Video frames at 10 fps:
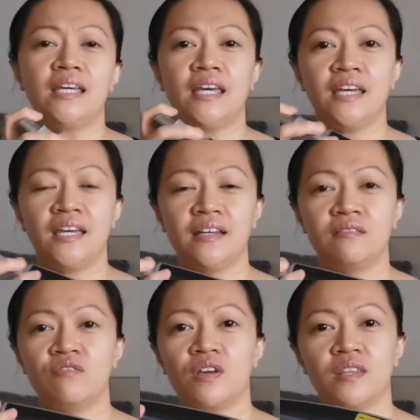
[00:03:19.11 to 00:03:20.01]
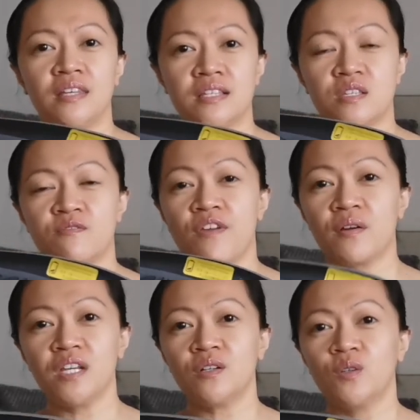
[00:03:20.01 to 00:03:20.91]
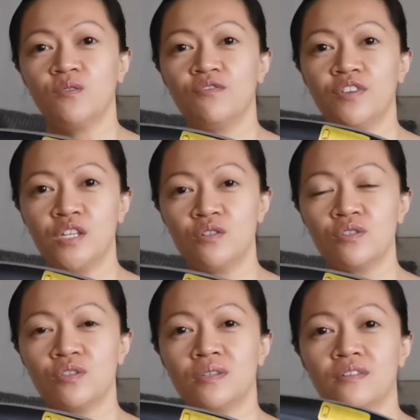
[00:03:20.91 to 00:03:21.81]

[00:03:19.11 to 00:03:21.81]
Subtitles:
and this is very convenient